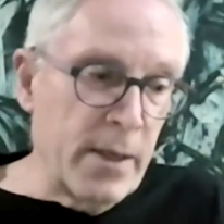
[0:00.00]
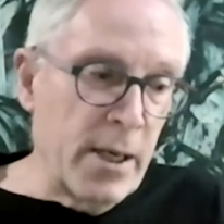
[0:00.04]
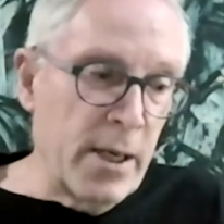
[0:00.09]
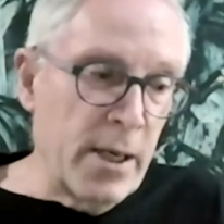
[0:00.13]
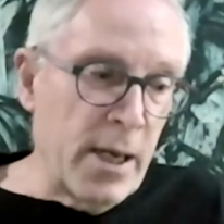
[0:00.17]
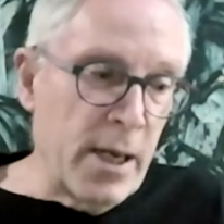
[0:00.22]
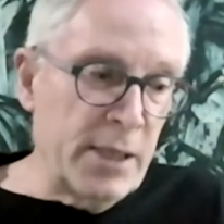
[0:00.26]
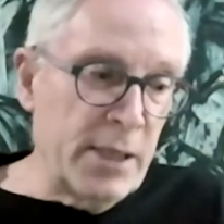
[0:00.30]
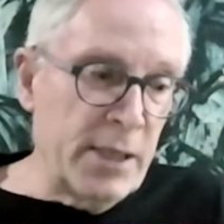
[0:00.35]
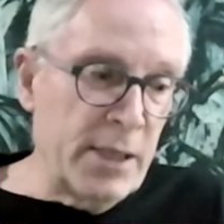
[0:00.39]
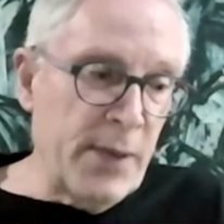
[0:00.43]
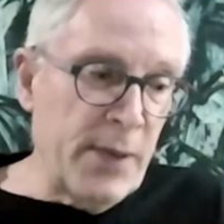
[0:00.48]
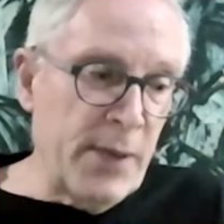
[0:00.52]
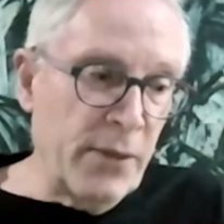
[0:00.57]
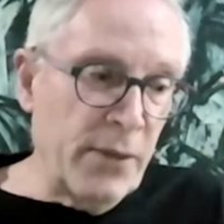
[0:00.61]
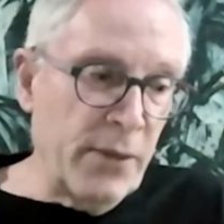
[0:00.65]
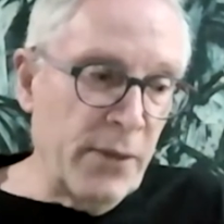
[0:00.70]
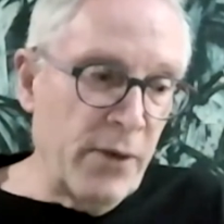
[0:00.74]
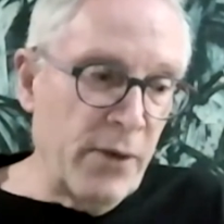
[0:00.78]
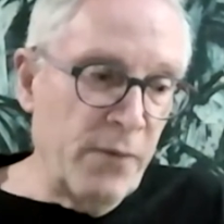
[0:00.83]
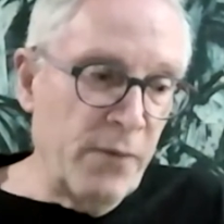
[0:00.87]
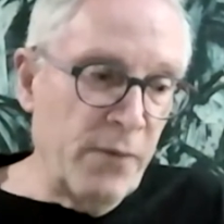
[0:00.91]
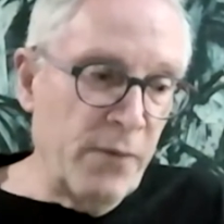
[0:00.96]
spent
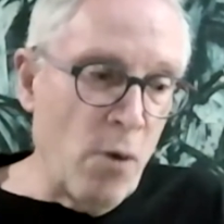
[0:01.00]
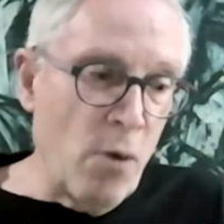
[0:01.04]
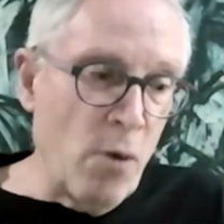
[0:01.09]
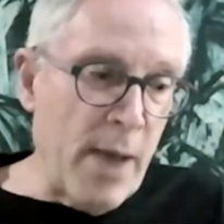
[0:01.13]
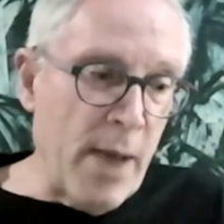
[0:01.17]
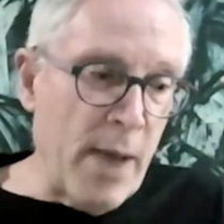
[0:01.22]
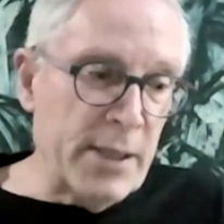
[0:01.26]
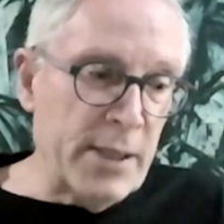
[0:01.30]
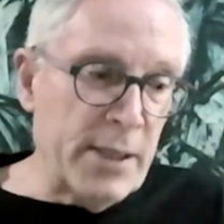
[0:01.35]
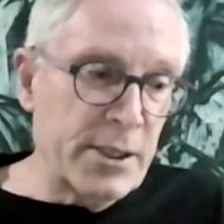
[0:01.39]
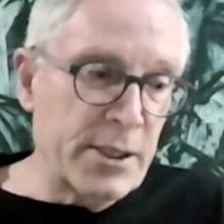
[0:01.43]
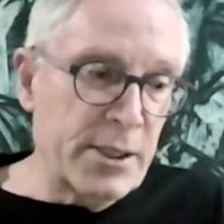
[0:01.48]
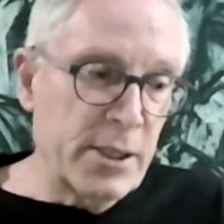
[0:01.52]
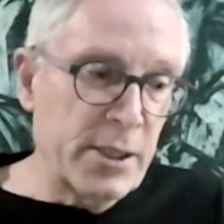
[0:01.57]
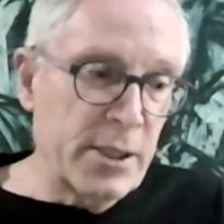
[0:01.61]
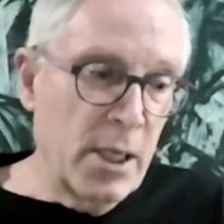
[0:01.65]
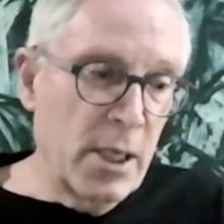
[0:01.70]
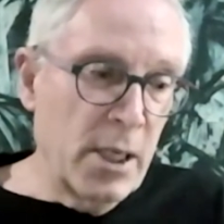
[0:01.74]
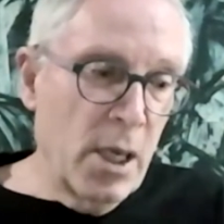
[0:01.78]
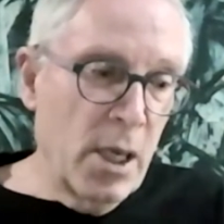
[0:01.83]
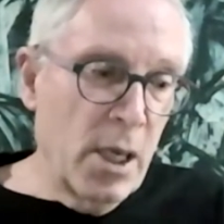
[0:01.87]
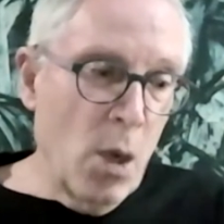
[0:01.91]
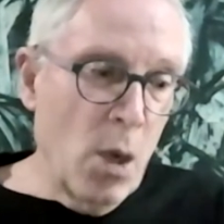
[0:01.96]
3 or 4 months
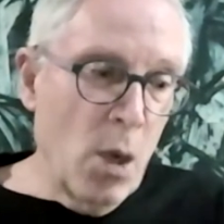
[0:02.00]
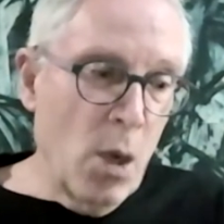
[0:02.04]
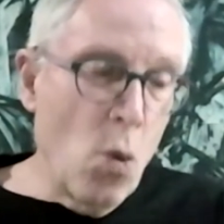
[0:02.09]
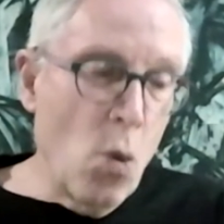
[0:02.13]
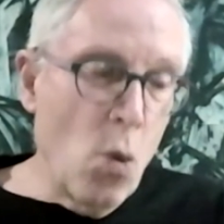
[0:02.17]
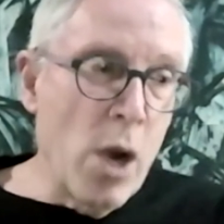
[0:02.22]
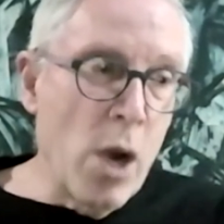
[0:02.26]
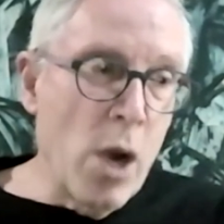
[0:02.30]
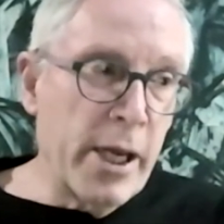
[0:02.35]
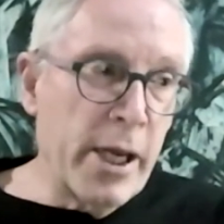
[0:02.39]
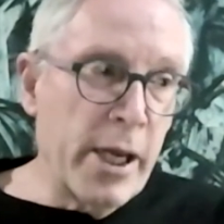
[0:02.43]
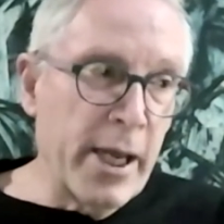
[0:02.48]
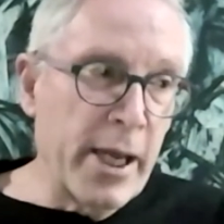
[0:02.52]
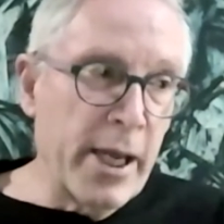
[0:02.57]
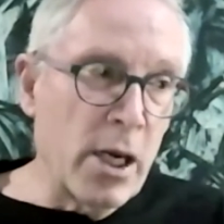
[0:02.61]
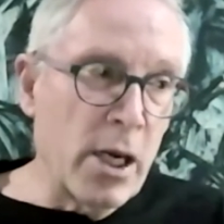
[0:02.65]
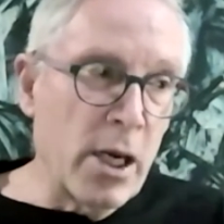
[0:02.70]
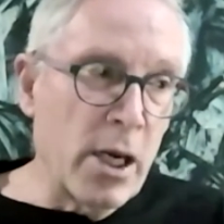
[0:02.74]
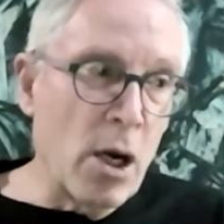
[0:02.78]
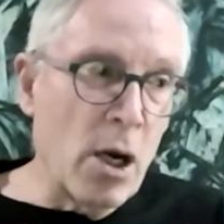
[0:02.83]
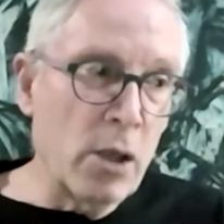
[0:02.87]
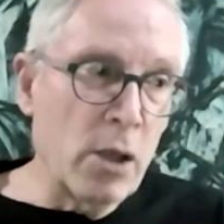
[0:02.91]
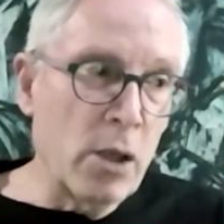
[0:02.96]
working
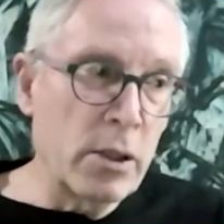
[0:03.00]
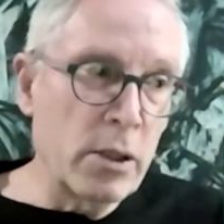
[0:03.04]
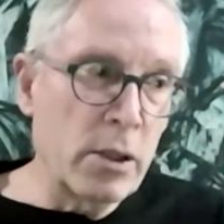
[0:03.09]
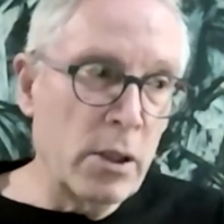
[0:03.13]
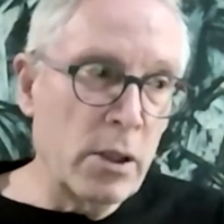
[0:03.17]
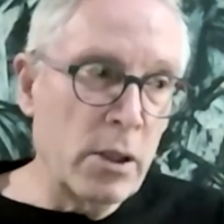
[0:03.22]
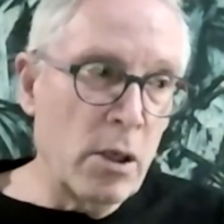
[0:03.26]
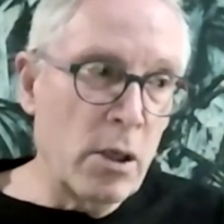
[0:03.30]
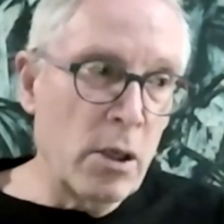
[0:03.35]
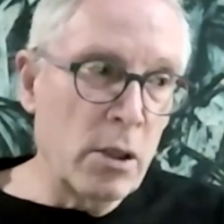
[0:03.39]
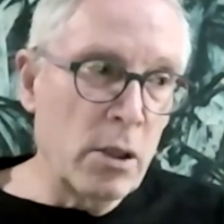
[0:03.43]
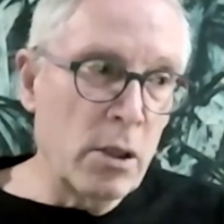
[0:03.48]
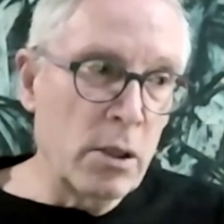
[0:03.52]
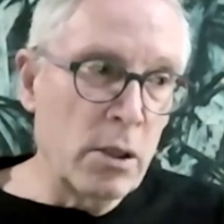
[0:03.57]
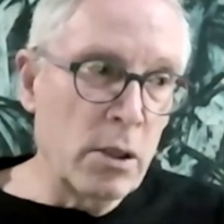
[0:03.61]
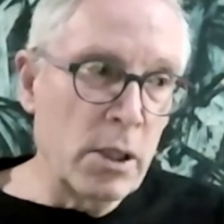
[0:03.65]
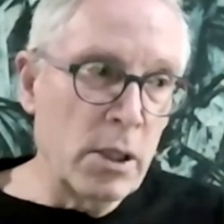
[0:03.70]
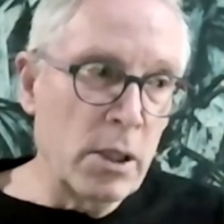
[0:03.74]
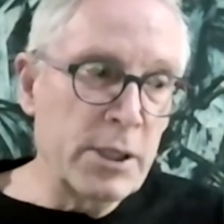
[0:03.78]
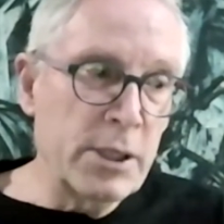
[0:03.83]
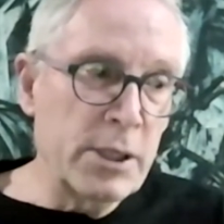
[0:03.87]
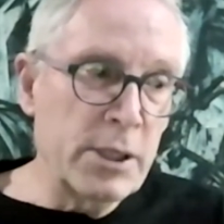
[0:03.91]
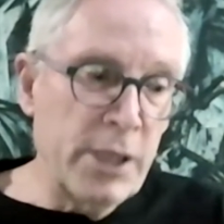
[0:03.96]
on
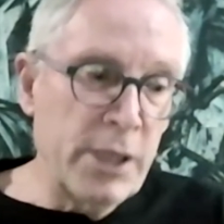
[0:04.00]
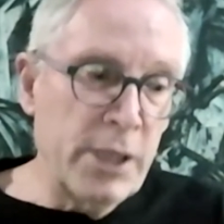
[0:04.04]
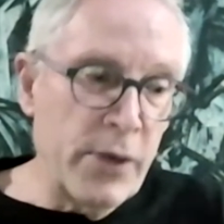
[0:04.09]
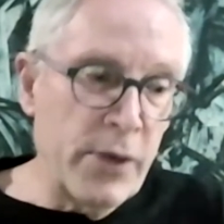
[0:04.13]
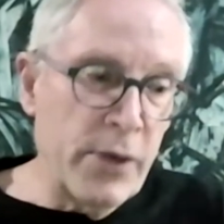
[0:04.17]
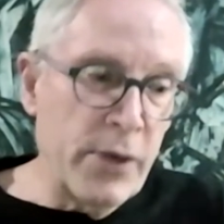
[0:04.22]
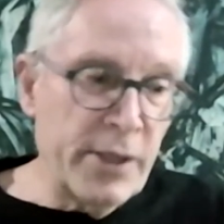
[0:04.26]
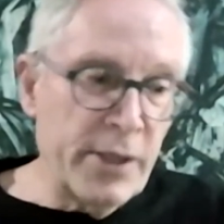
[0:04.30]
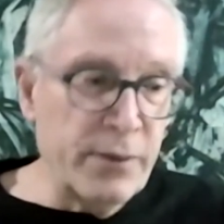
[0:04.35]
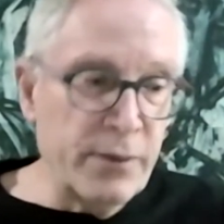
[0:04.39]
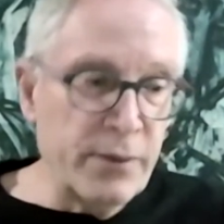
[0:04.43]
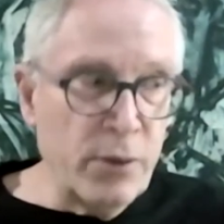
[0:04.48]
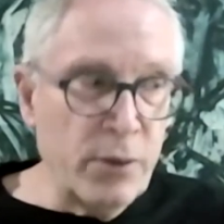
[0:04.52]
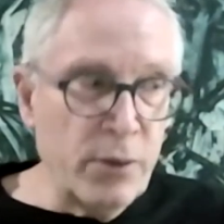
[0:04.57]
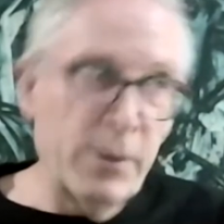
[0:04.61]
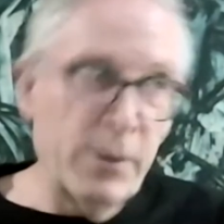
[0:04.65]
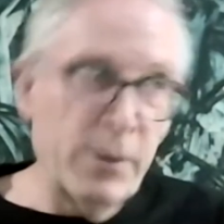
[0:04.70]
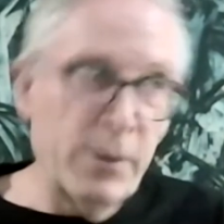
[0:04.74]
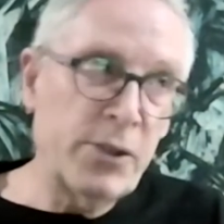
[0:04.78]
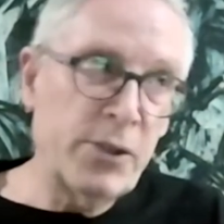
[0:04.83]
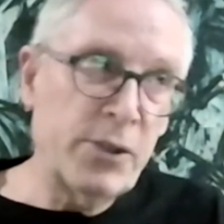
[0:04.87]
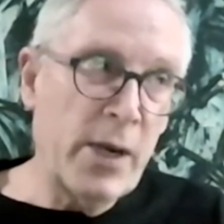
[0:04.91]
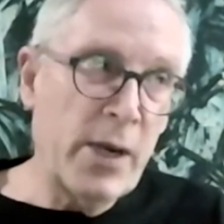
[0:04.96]
a series of probably
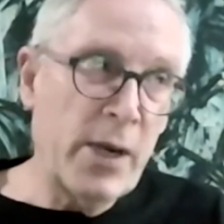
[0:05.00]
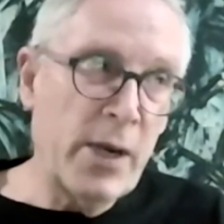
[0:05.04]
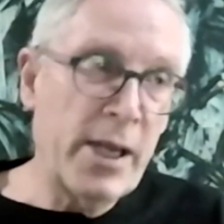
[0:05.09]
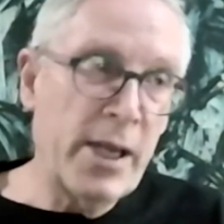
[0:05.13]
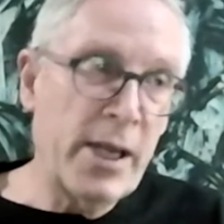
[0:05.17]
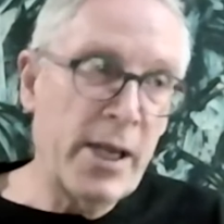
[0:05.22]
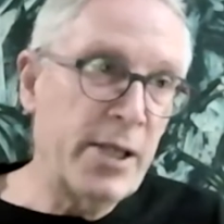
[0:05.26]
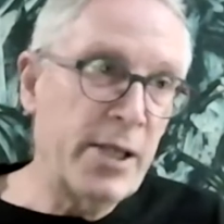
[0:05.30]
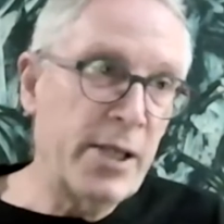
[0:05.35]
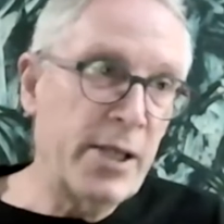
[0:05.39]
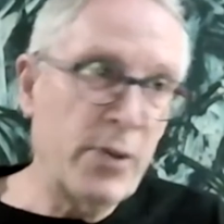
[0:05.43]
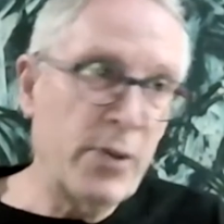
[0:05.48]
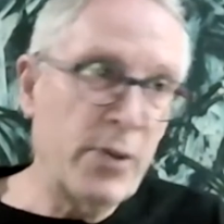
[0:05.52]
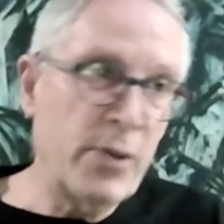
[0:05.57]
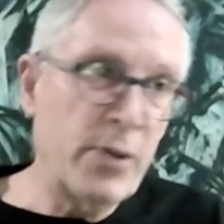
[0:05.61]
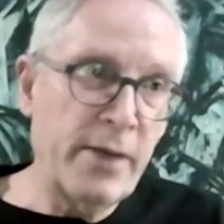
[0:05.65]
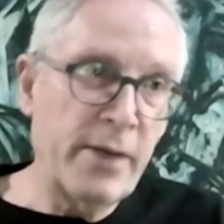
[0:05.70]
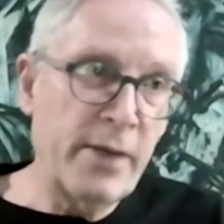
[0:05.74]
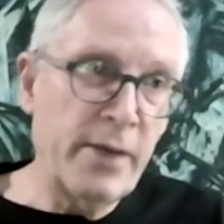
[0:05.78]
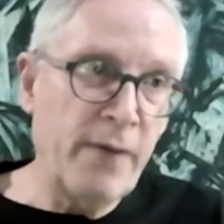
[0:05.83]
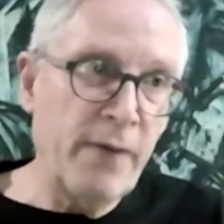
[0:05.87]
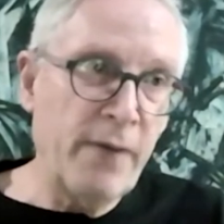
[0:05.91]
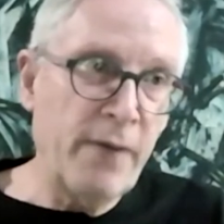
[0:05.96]
20,
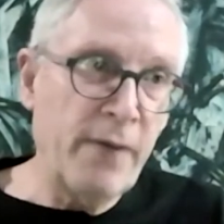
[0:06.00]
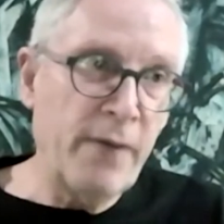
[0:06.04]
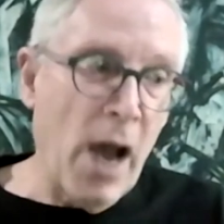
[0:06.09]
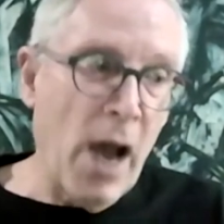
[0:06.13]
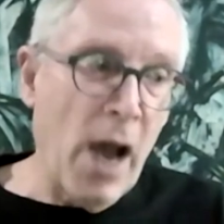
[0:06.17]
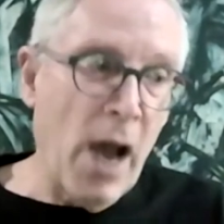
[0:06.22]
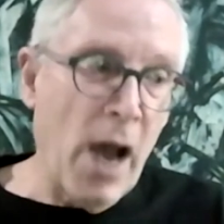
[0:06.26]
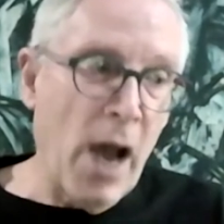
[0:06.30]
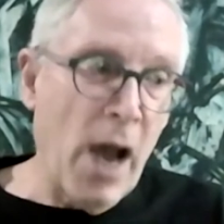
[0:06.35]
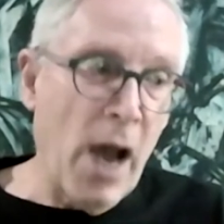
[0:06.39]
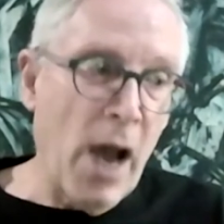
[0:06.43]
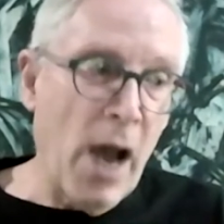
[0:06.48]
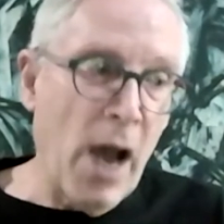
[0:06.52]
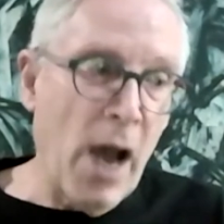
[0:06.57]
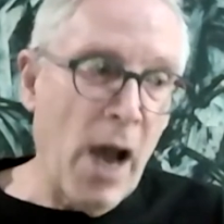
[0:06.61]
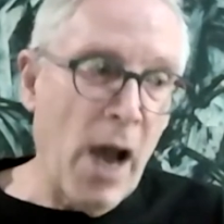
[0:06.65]
25